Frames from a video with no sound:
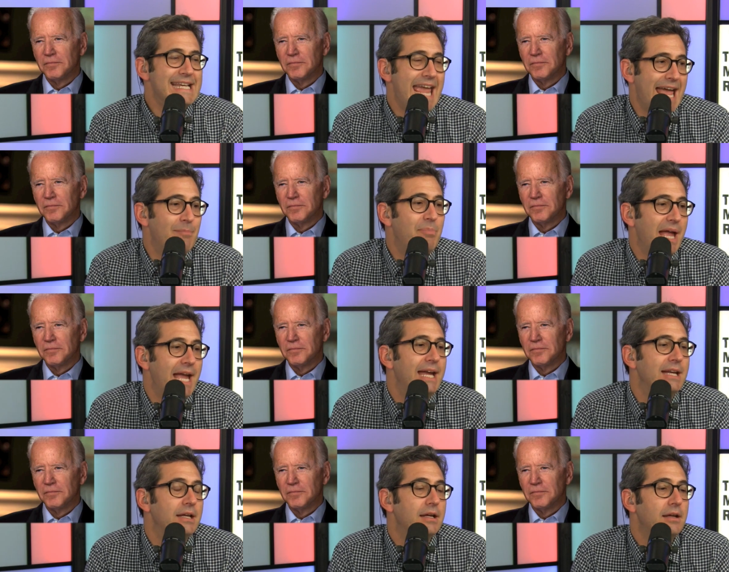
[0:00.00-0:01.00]

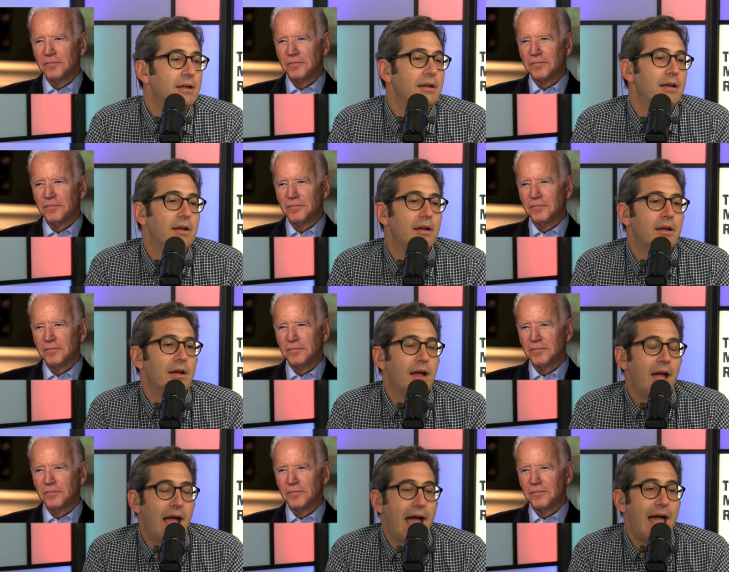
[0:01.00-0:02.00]
Speaker 1: campaign
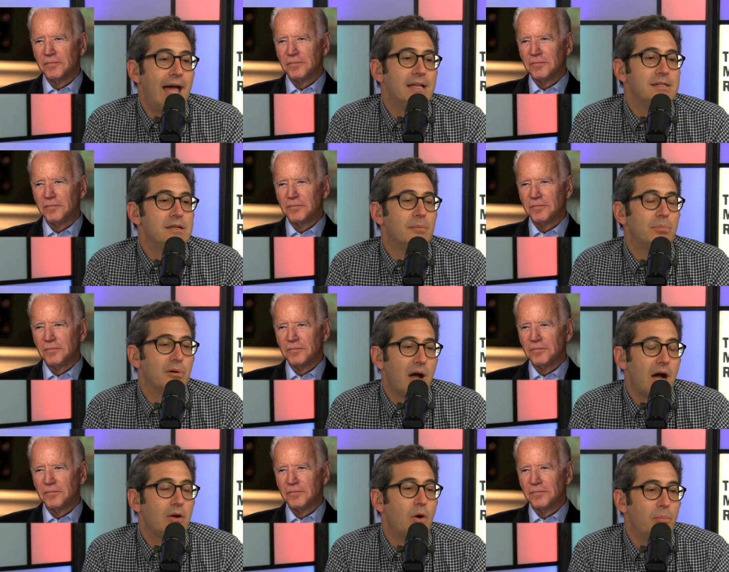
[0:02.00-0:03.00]
as
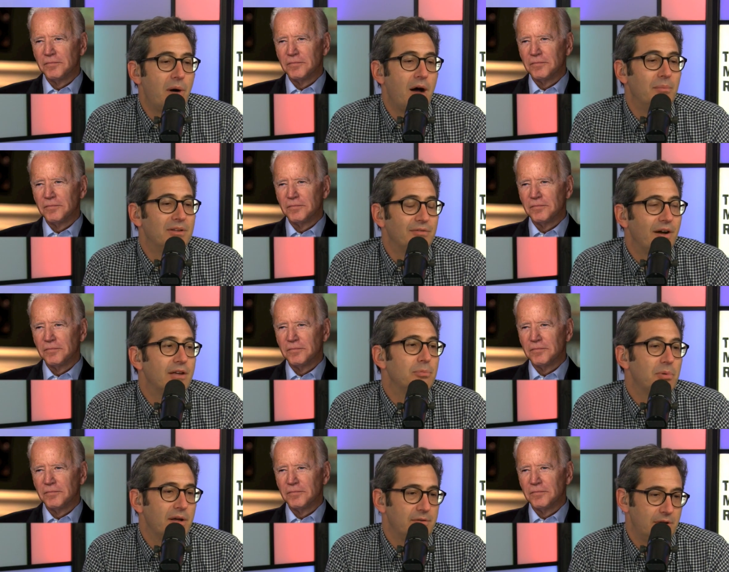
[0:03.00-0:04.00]
Barack Obama's vice
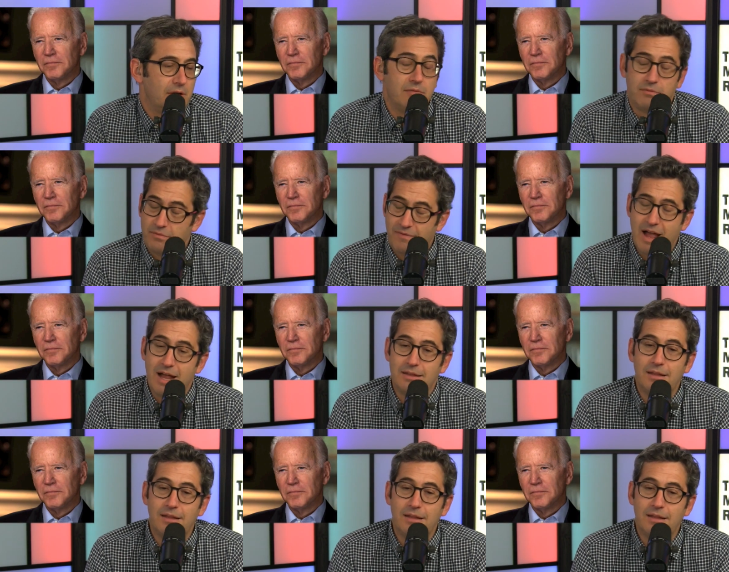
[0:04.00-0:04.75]
president. Fine,